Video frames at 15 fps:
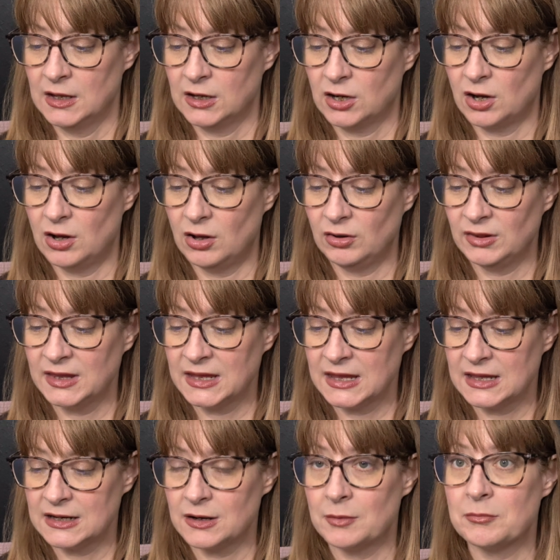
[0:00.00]
Calling
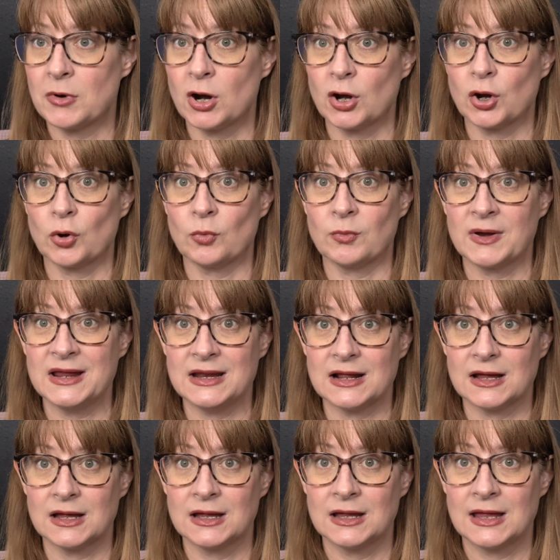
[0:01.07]
it a
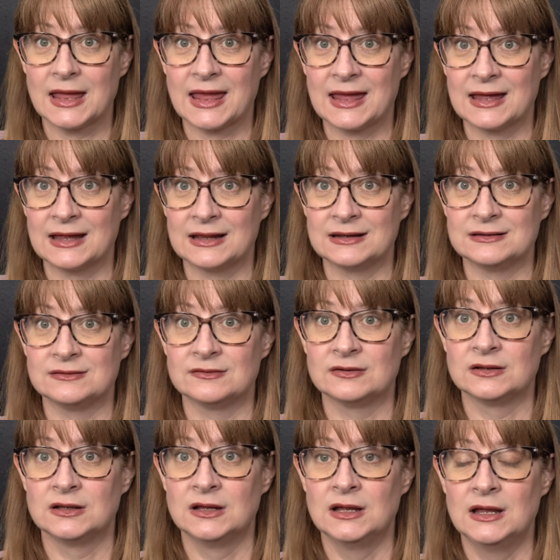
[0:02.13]
margarita and
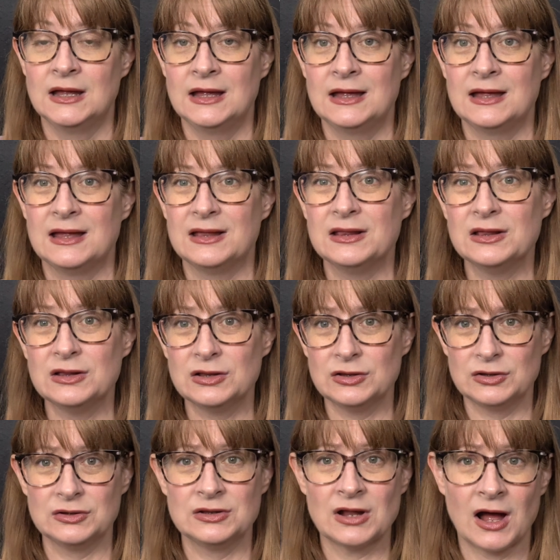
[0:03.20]

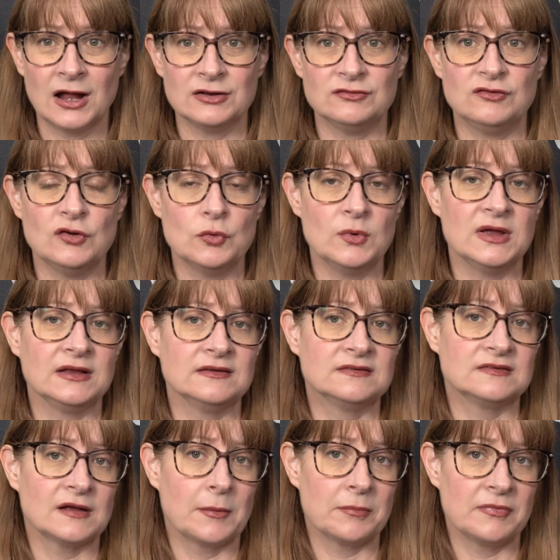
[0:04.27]
not doing
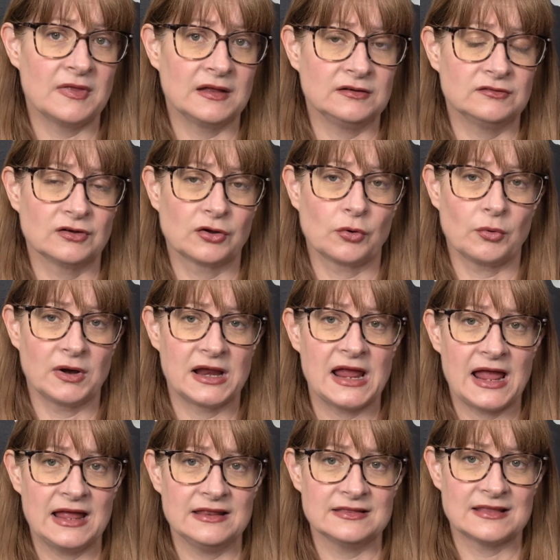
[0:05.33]
something to
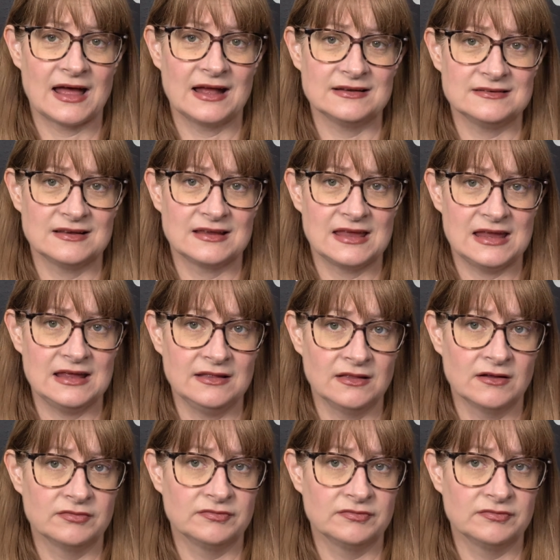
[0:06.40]
create that tequila